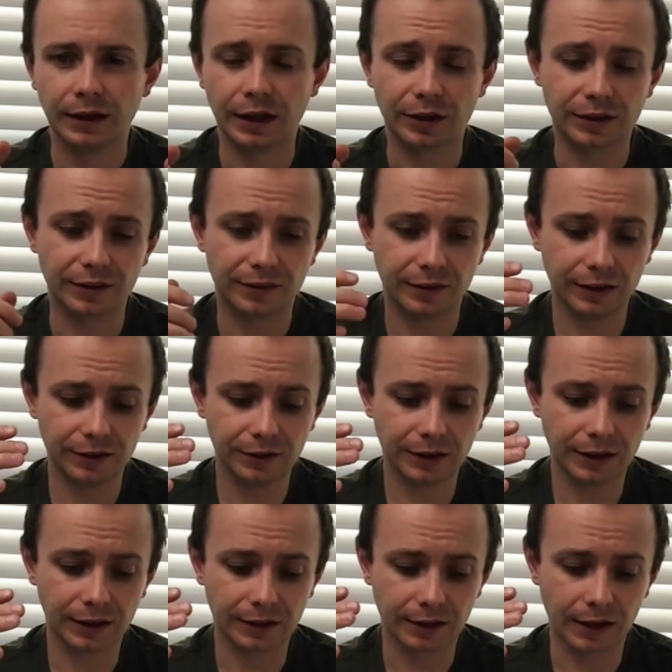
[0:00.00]
Now,
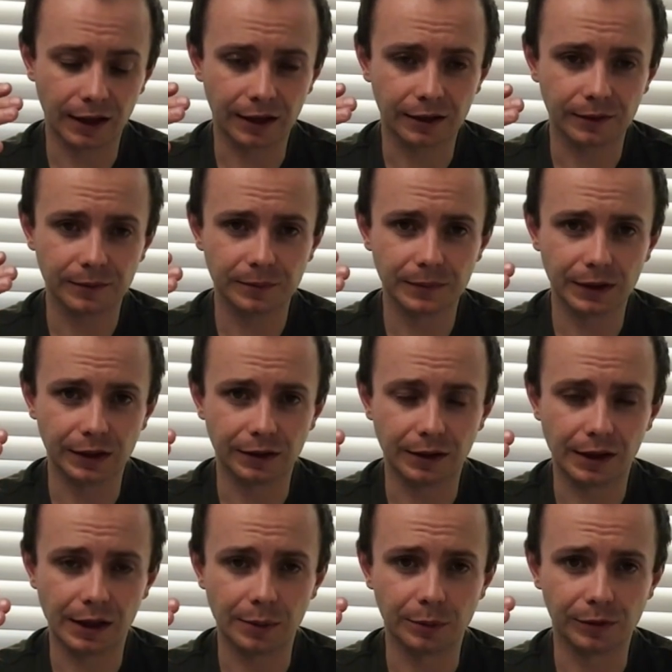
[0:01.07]
considering like
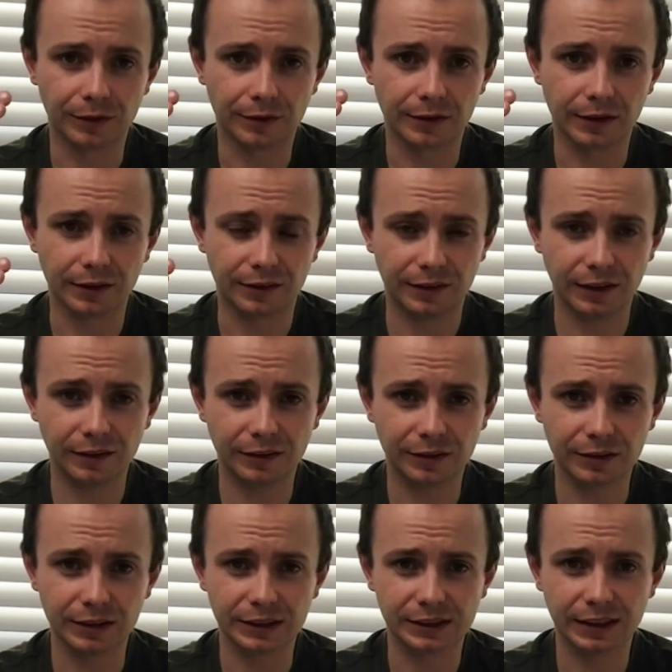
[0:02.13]
it was 6
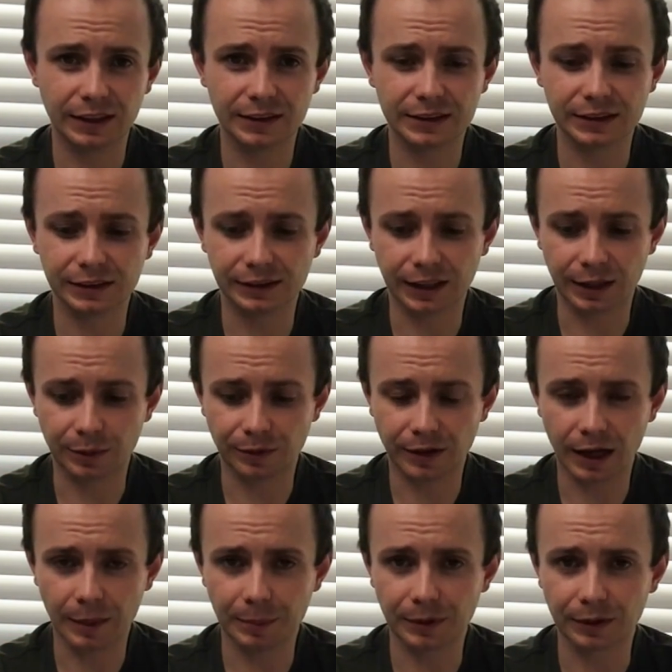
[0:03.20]
degrees Celsius and it was
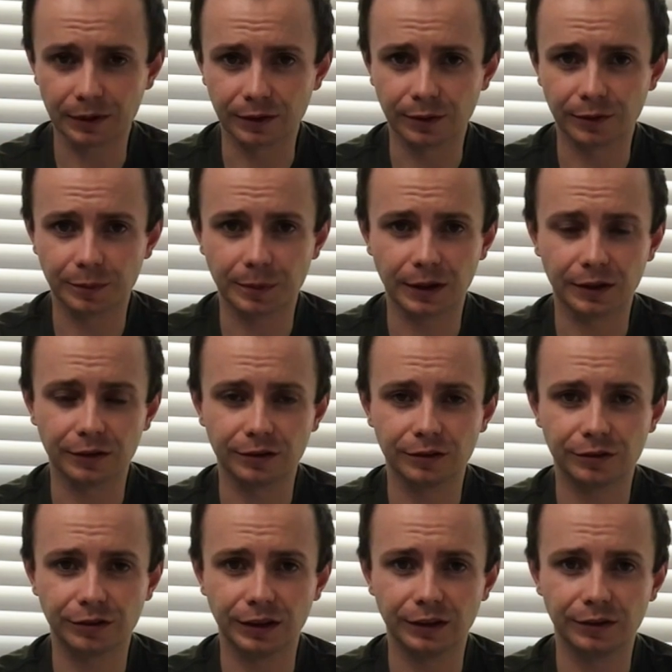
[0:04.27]
hopping those
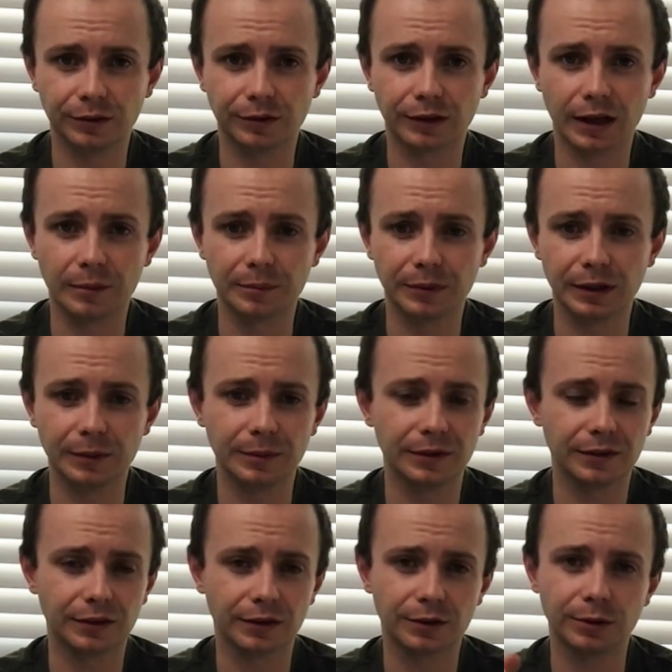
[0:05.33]
0.32 gram
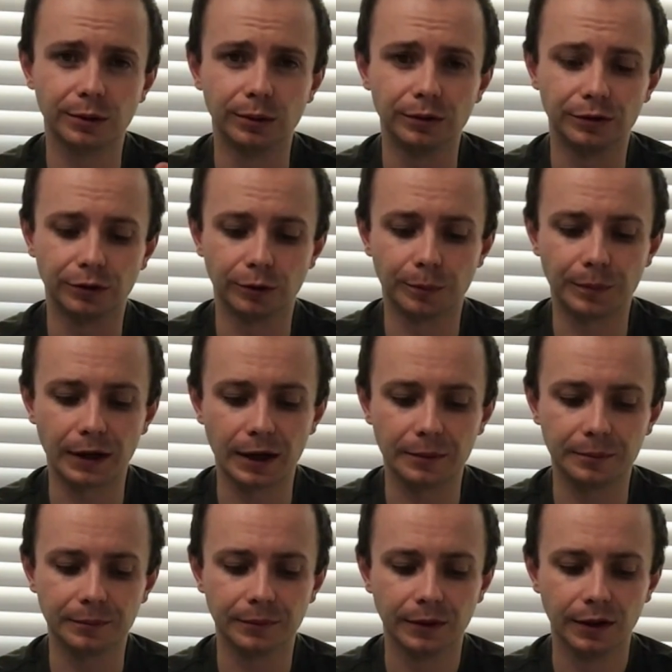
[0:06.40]
BBs in the cold, no
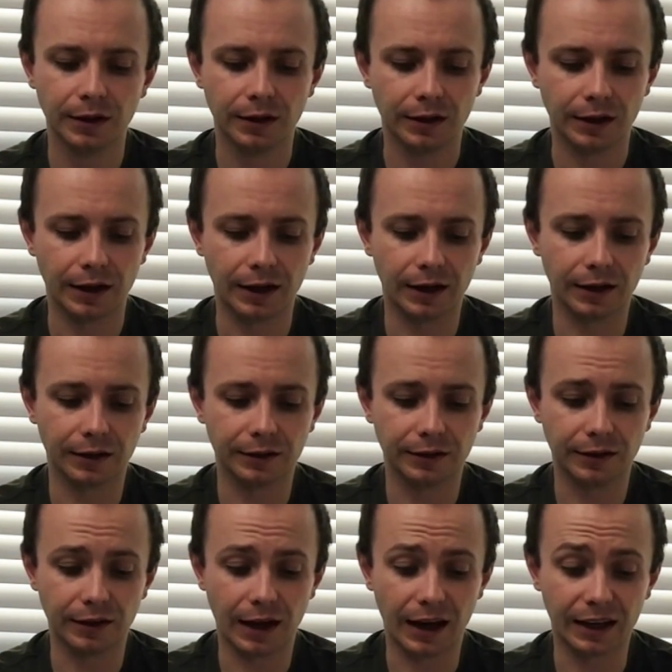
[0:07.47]
problem,
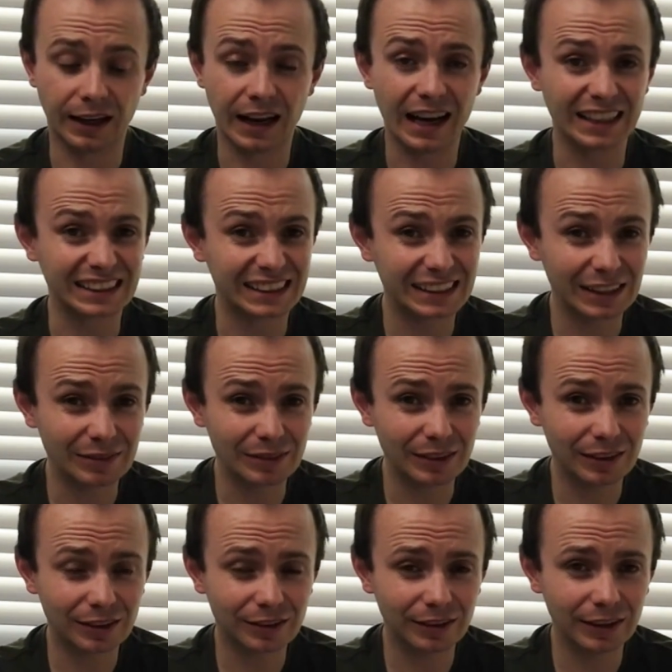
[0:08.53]
and it had a
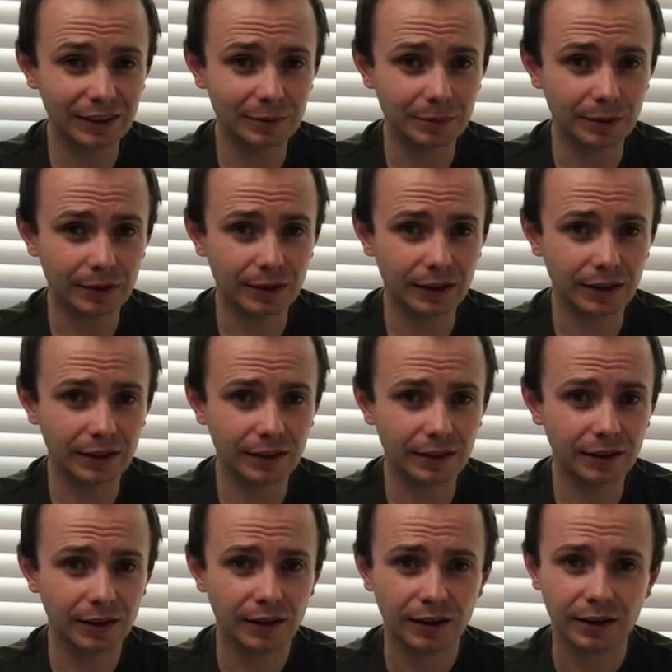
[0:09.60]
70-degree booking in
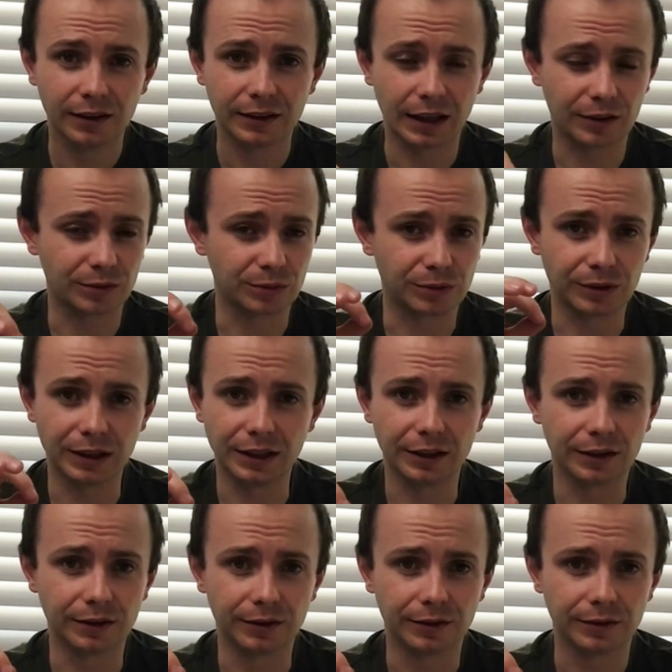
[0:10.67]
there, that's
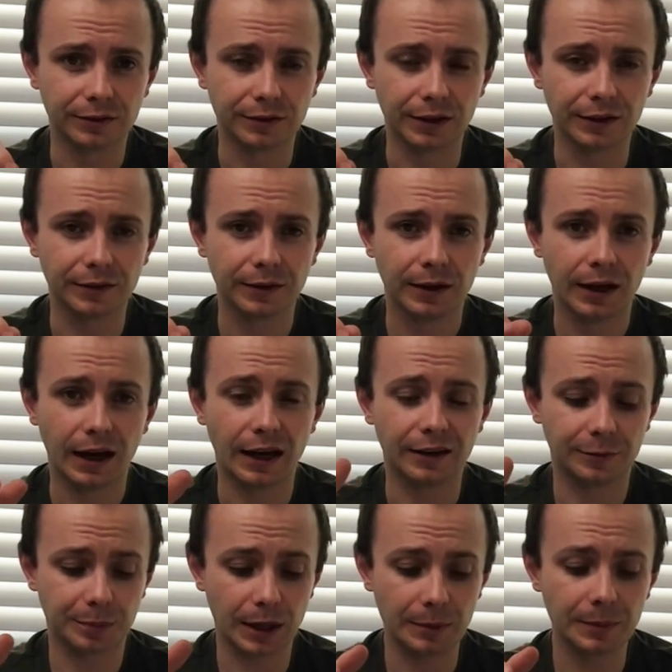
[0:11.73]
really good, right? And
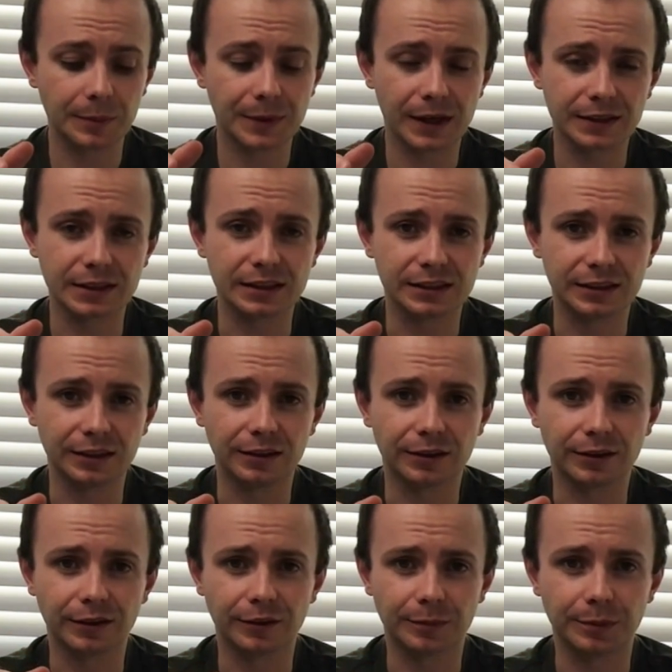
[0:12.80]
it's probably because it's
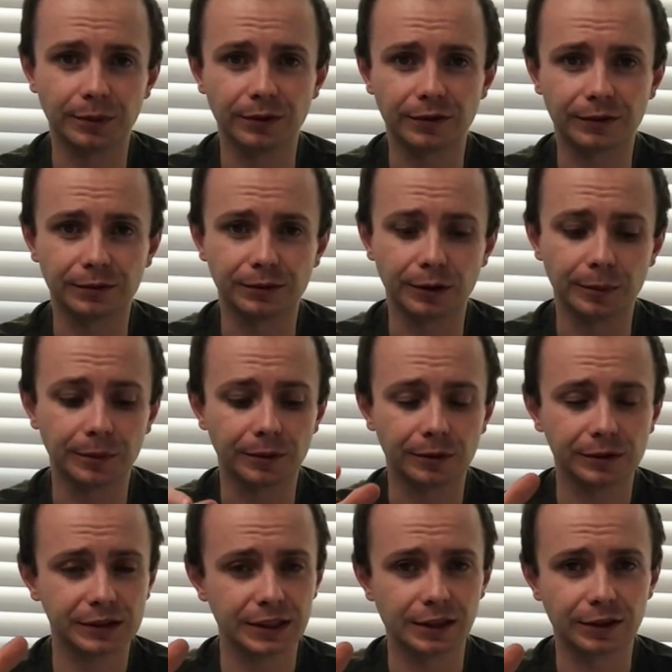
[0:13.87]
silicone as opposed to rubber.
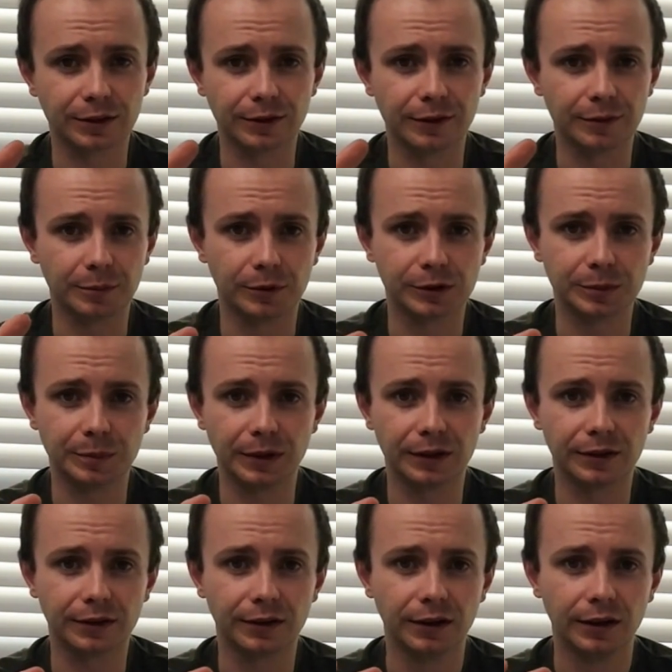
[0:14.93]
Silicone is much
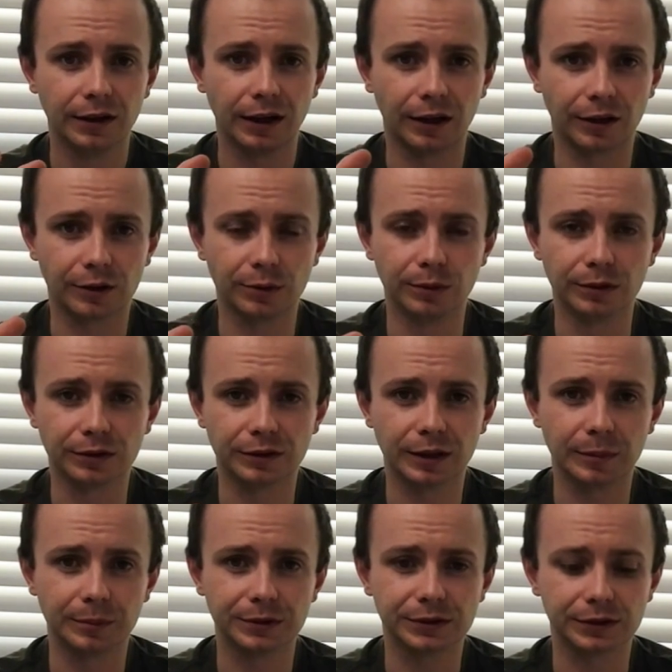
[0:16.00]
better in colder
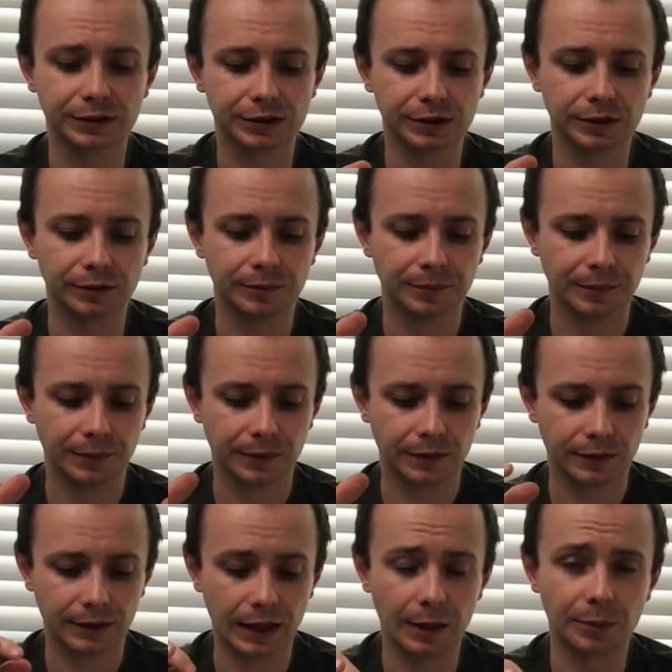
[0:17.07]
temperatures, so
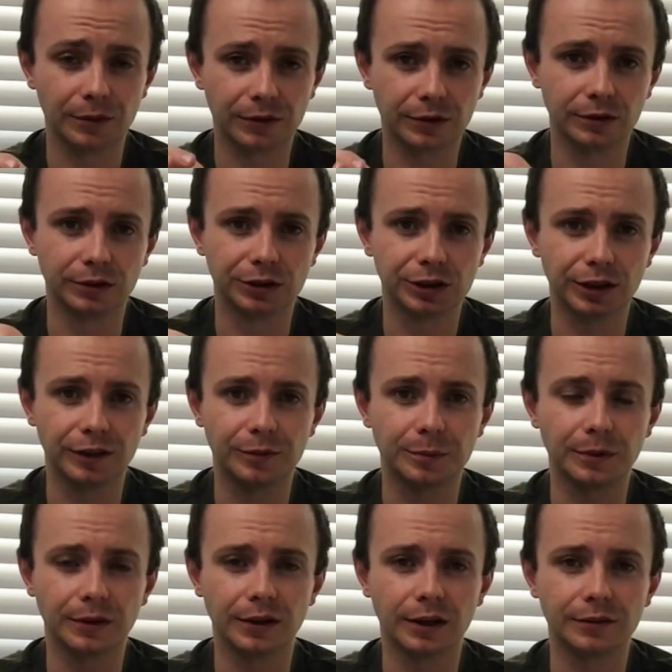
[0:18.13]
that was a good choice
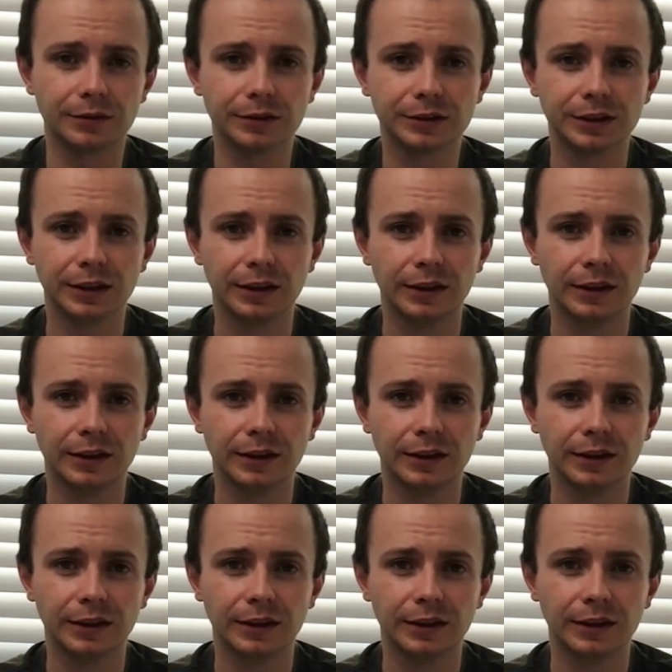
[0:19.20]
by Novristch.